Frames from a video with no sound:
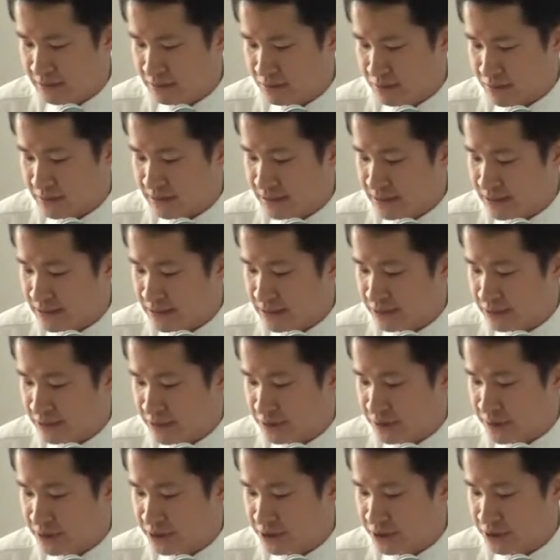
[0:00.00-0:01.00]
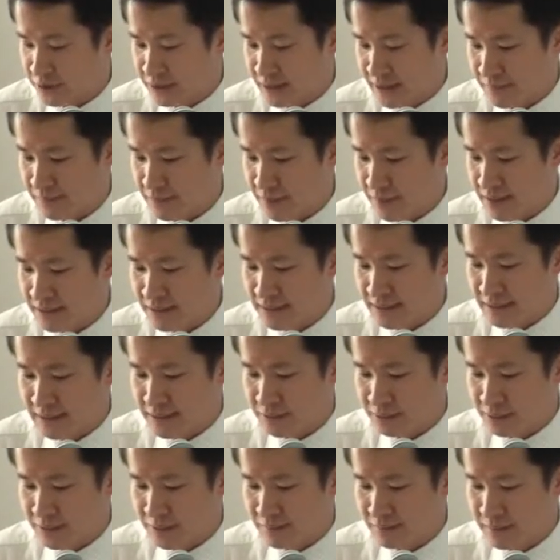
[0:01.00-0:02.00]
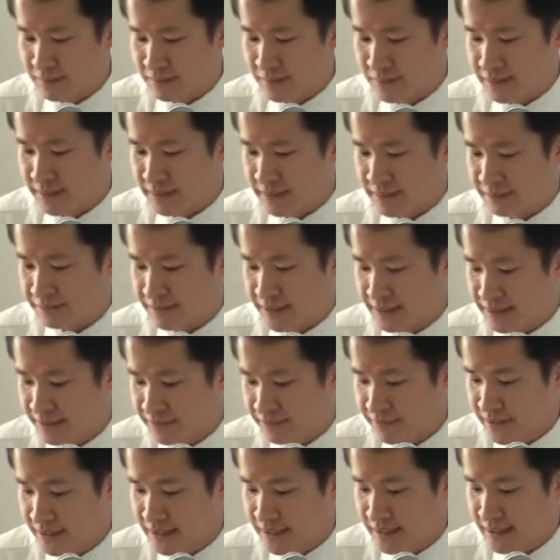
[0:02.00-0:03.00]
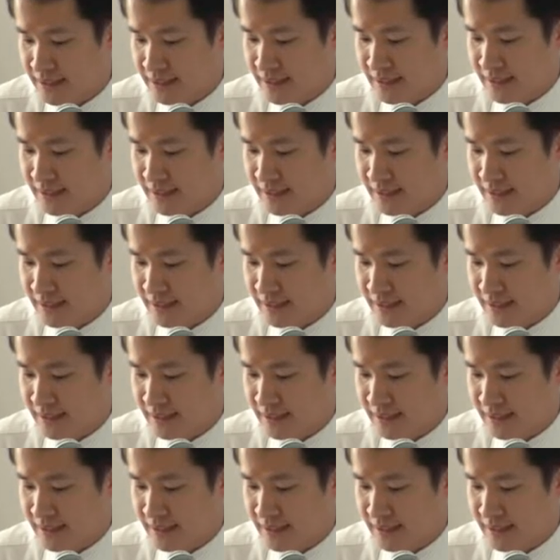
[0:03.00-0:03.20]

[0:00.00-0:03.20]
was necessary to ensure that policies were implemented effectively